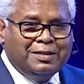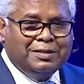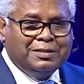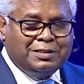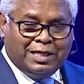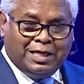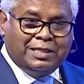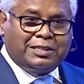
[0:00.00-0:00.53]

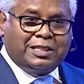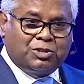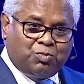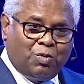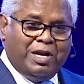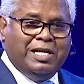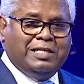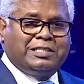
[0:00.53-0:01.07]
Genesis
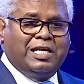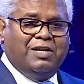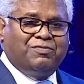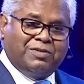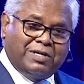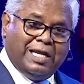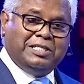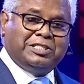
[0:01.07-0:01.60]
one itself,
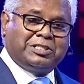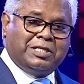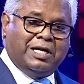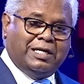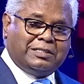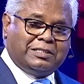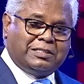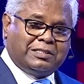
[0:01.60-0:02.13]
grace
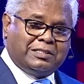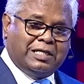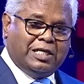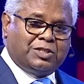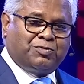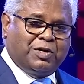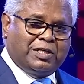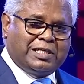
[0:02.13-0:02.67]
starts.
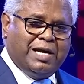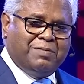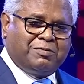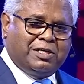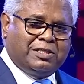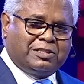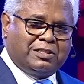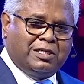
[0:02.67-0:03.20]
As far as I'm
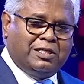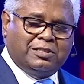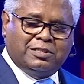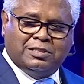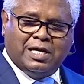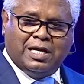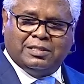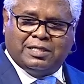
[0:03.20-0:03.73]
concerned, it's
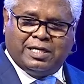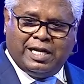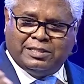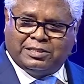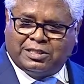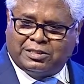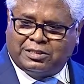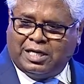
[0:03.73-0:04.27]
not
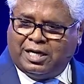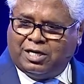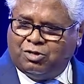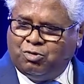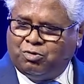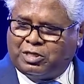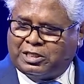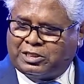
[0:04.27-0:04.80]
grace, it's not a
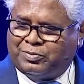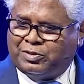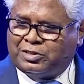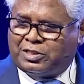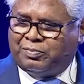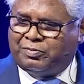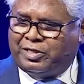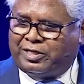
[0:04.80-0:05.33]
New Testament
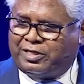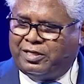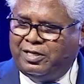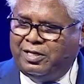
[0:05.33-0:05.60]
subject.